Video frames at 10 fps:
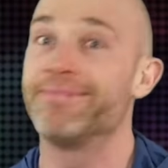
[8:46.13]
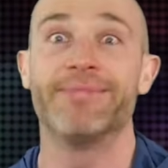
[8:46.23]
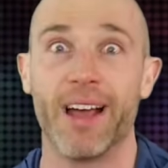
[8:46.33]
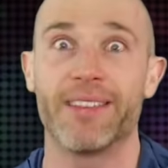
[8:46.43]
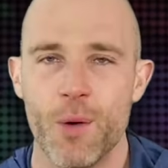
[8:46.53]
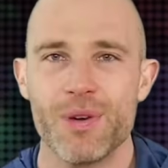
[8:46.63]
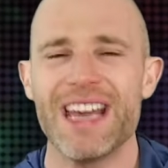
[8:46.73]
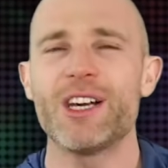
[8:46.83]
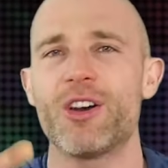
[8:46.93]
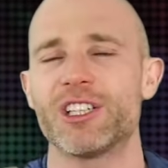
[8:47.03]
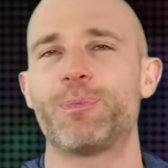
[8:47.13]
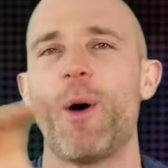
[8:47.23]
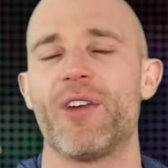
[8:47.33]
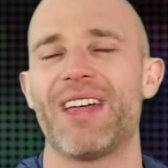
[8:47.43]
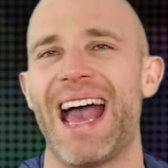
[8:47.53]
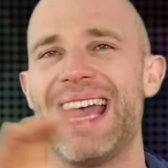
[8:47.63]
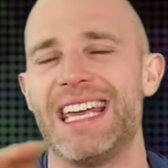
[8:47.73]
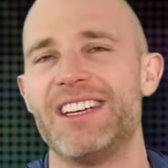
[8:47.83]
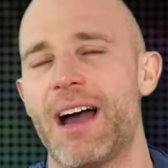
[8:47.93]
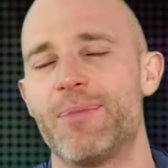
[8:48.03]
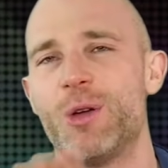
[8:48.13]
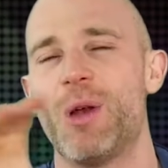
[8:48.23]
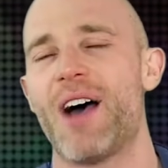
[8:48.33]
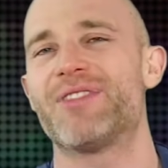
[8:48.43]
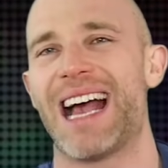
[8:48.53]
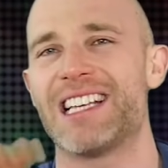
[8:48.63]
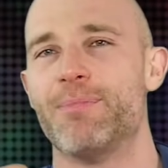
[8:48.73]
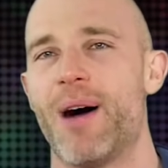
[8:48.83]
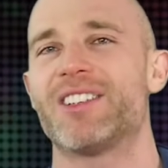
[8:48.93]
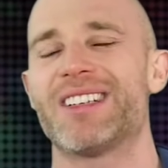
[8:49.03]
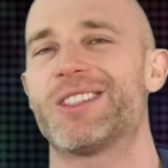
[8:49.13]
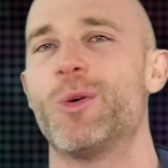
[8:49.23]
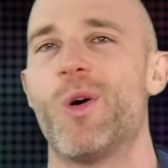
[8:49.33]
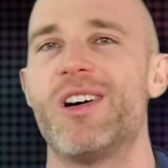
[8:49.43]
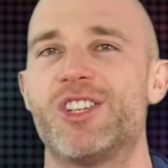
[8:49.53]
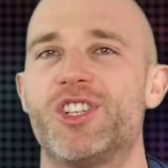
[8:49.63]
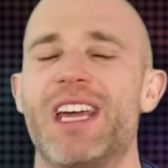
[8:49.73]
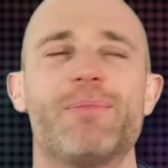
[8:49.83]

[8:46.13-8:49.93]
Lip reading: Nice. We then got a spot that AEW loves as much as the word sh**,